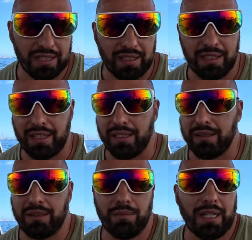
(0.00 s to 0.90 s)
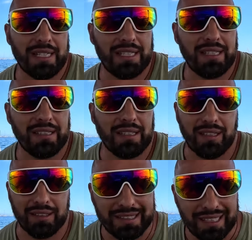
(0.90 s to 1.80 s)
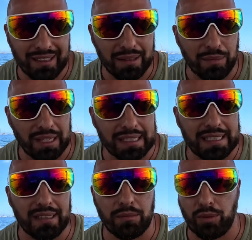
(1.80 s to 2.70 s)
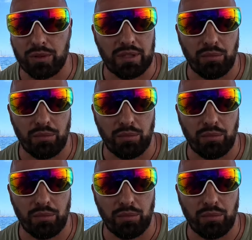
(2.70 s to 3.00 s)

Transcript: whether from a yacht store or a refrigerator store.